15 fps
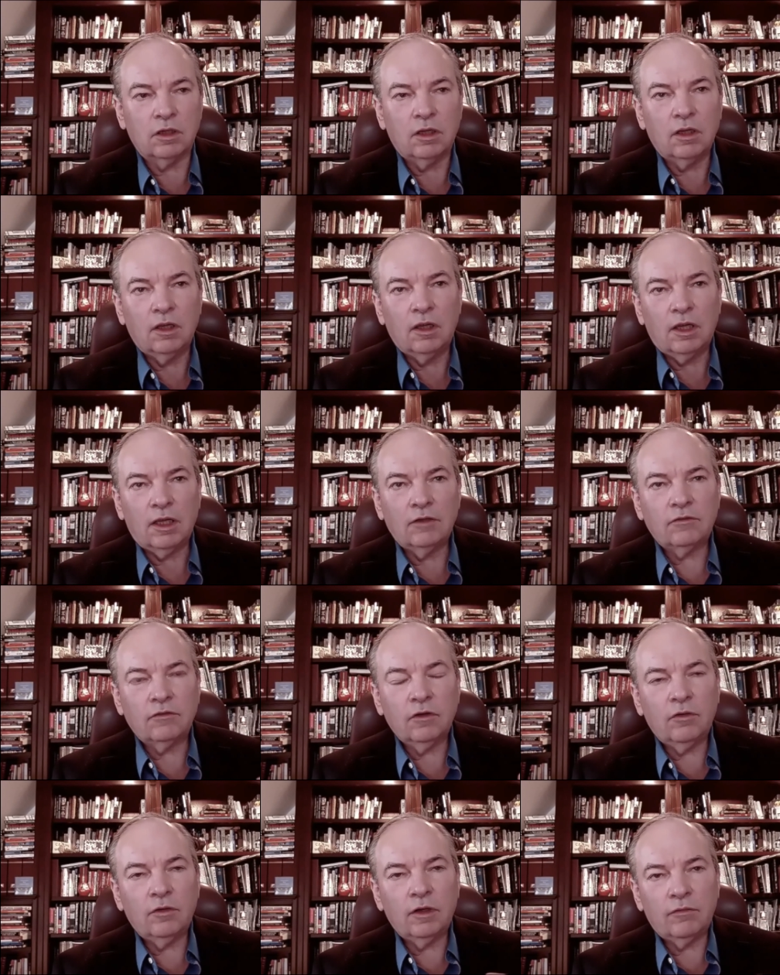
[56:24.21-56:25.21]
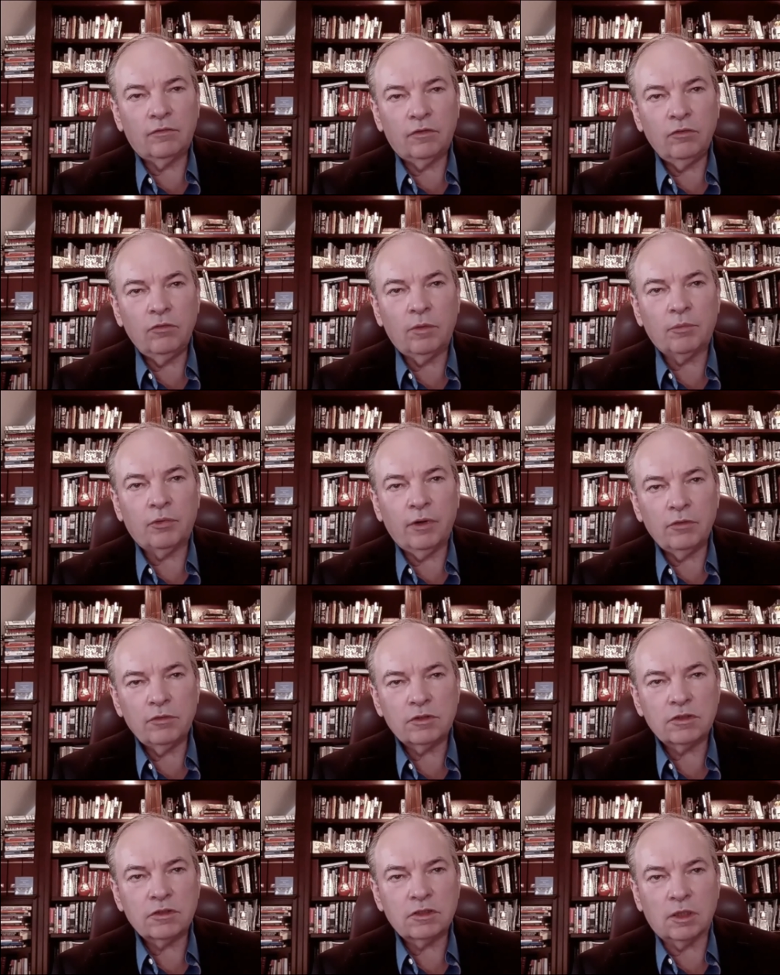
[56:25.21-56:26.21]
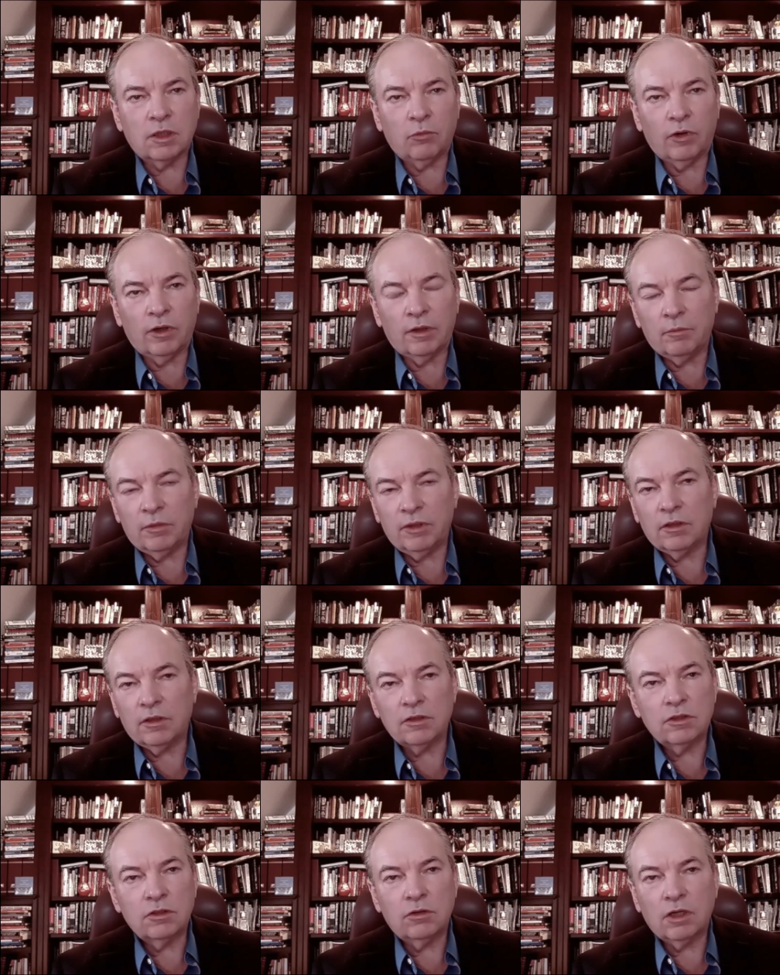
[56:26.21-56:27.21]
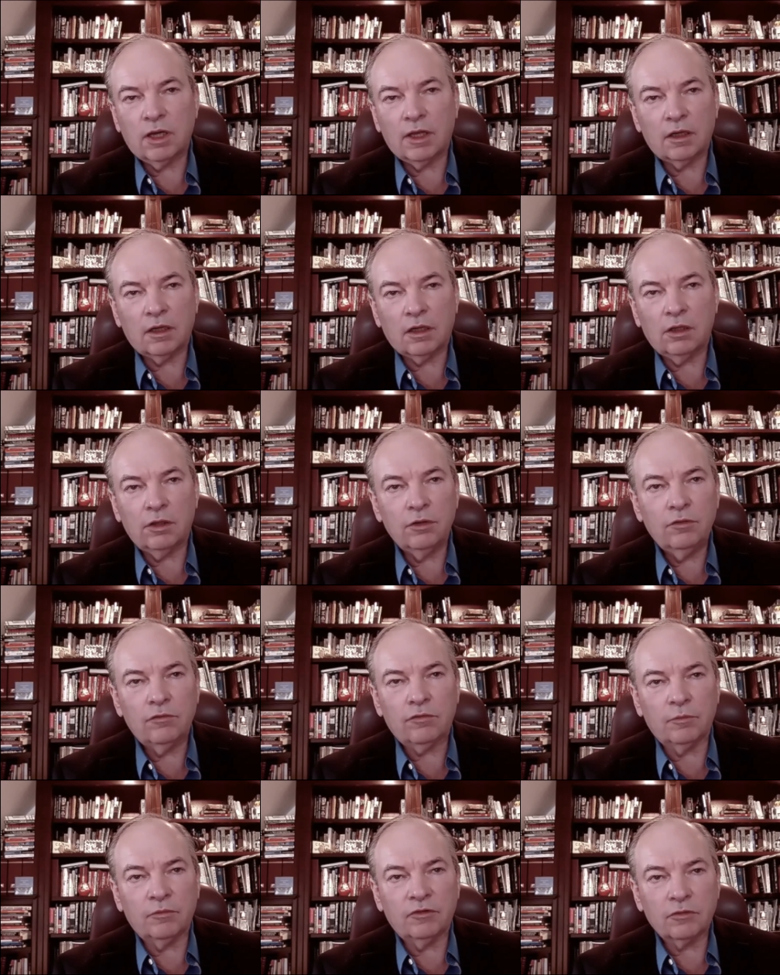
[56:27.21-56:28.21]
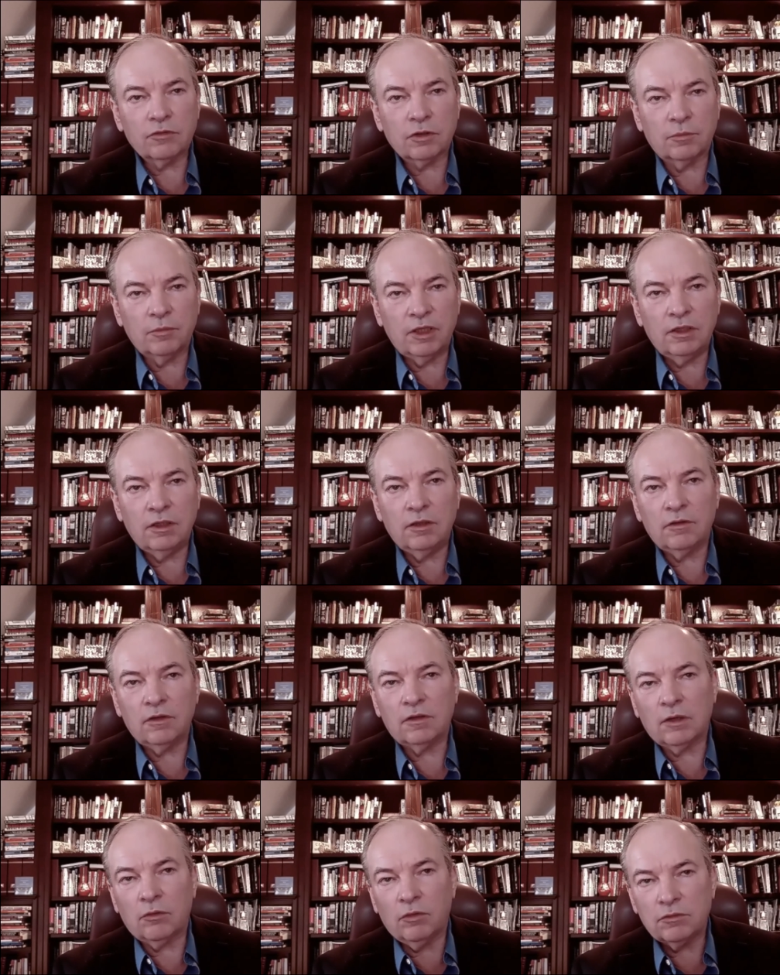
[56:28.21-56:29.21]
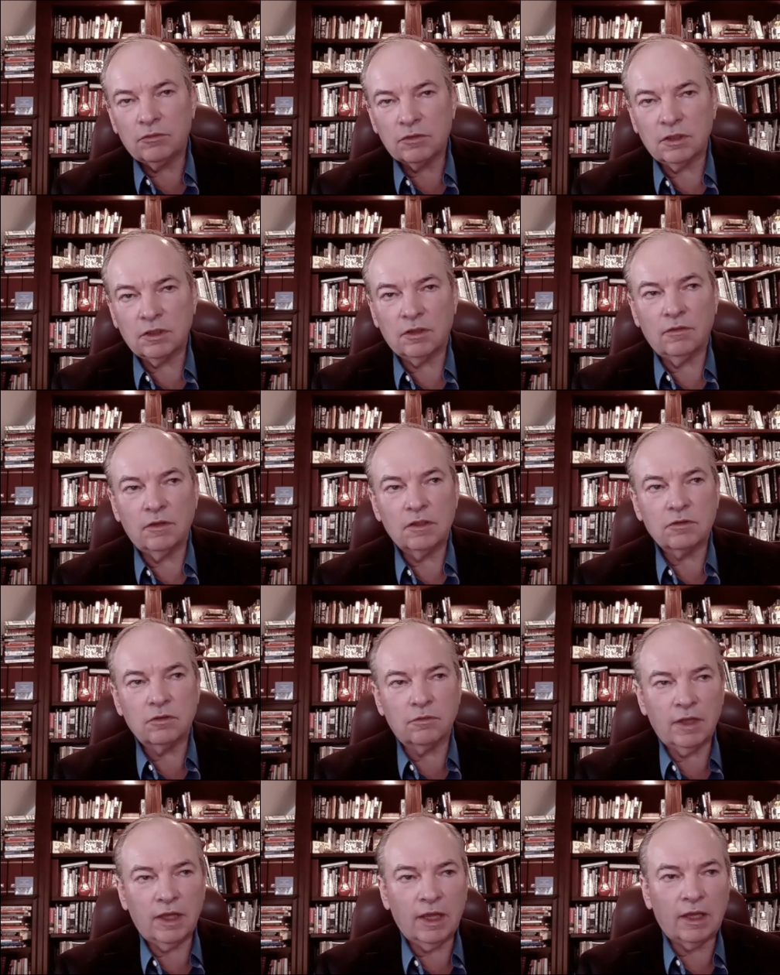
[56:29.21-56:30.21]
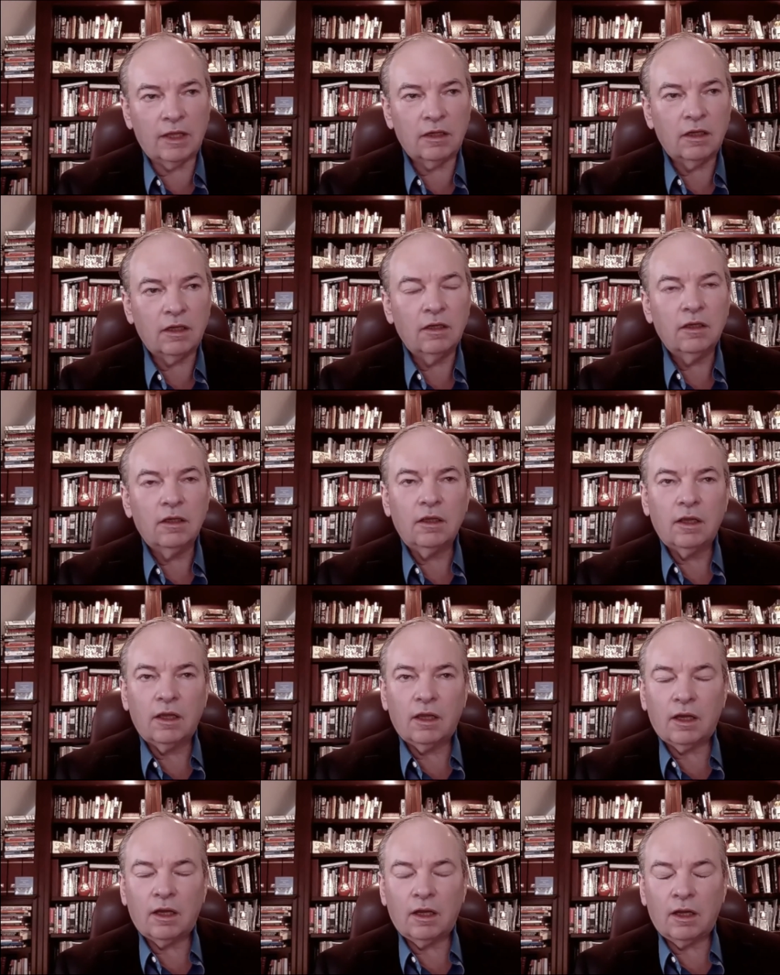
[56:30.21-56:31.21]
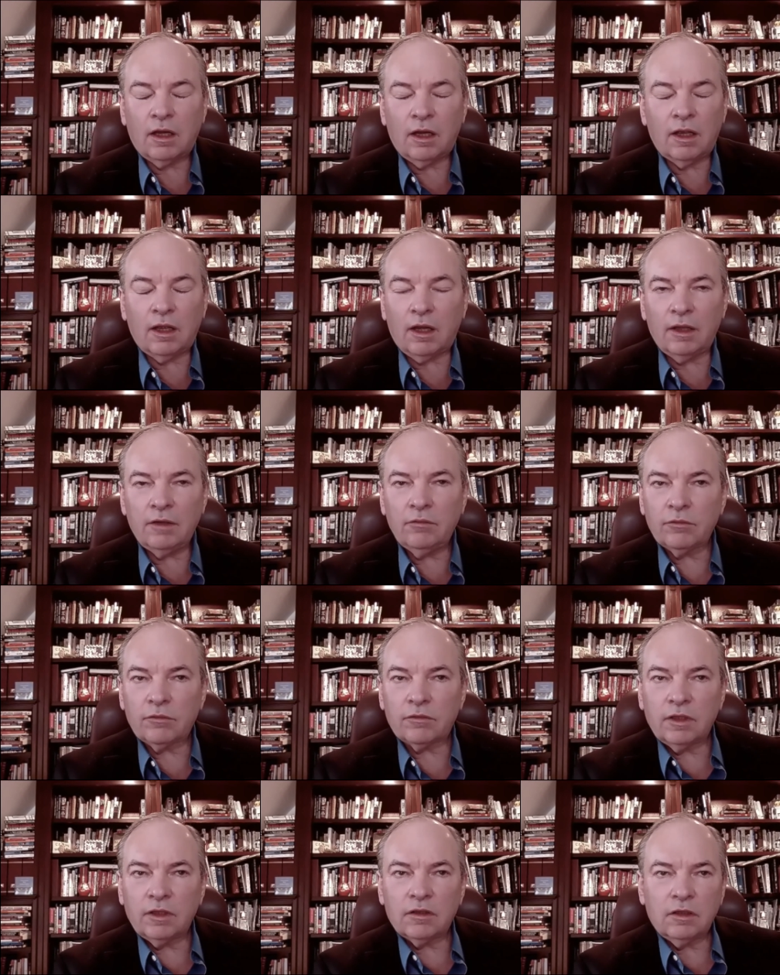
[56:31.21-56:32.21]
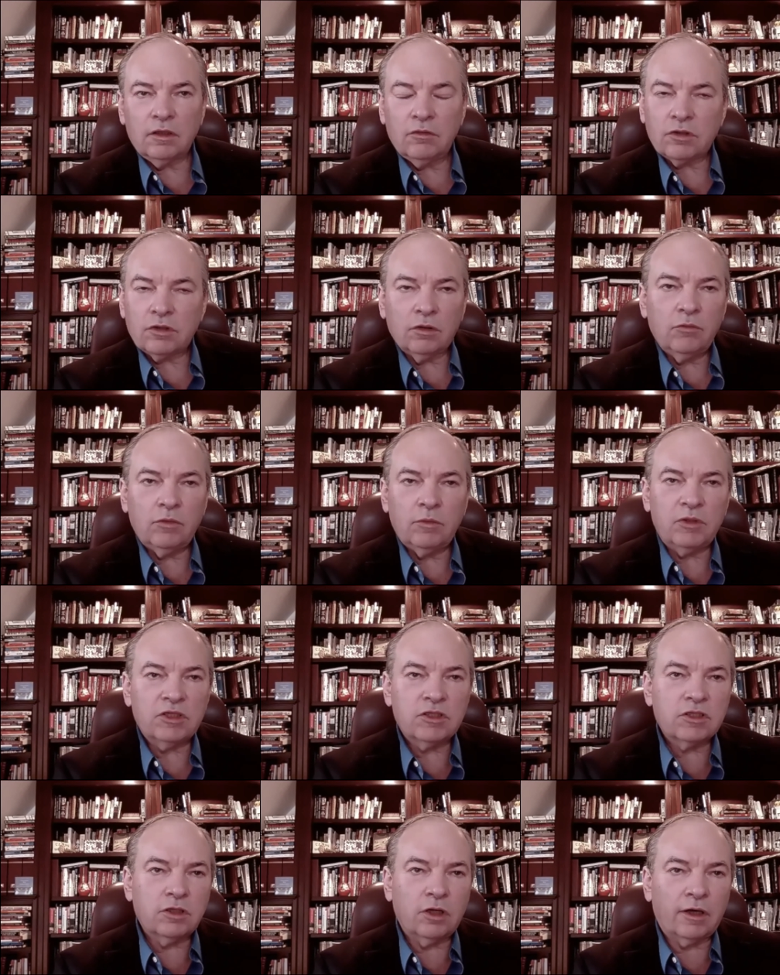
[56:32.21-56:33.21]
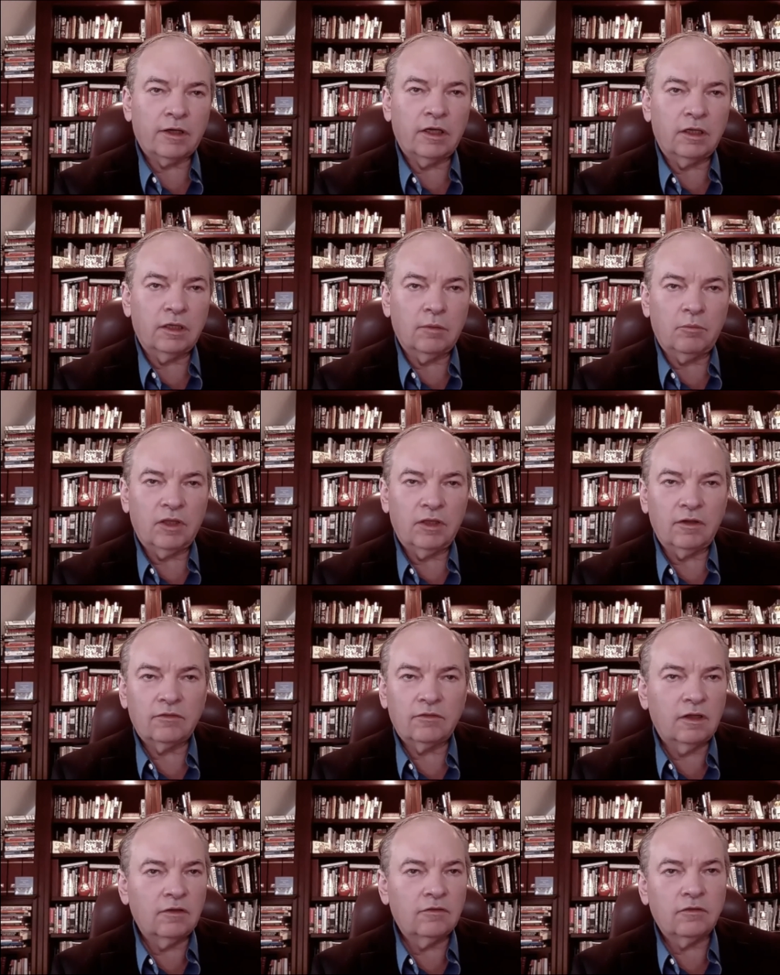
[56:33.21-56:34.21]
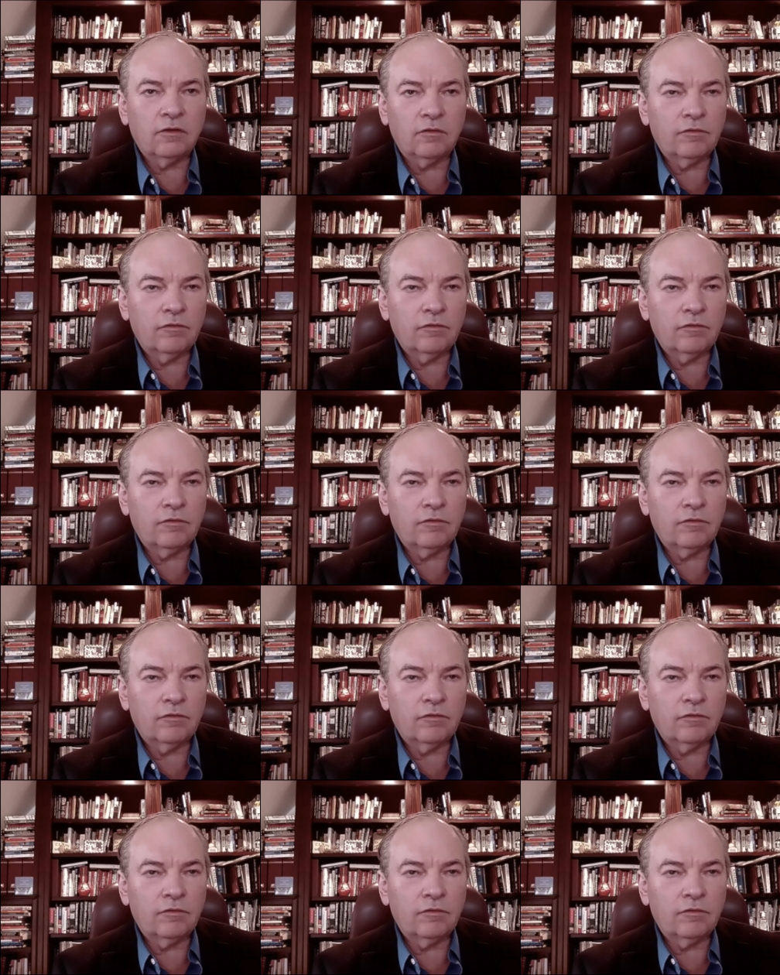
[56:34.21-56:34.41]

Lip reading: And so if you approached someone because you got a clue from social media that they were interested in this or that, I don't think, you certainly wouldn't be stalking them in the sense of